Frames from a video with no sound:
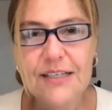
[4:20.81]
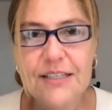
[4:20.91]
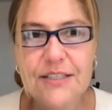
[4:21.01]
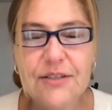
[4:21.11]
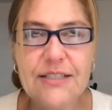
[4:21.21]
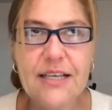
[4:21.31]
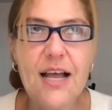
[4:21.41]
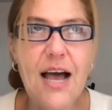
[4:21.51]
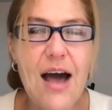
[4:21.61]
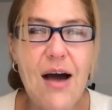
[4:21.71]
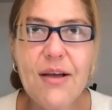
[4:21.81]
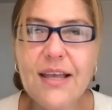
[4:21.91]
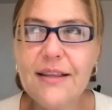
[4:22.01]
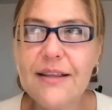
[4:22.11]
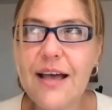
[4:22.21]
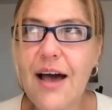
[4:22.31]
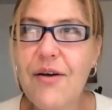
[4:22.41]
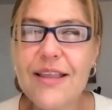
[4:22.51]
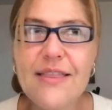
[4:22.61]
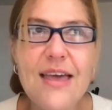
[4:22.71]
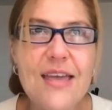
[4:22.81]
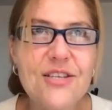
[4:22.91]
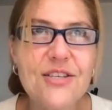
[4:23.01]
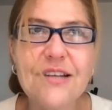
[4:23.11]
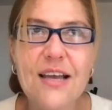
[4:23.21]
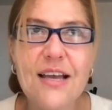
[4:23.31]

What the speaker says: So I said, how can they just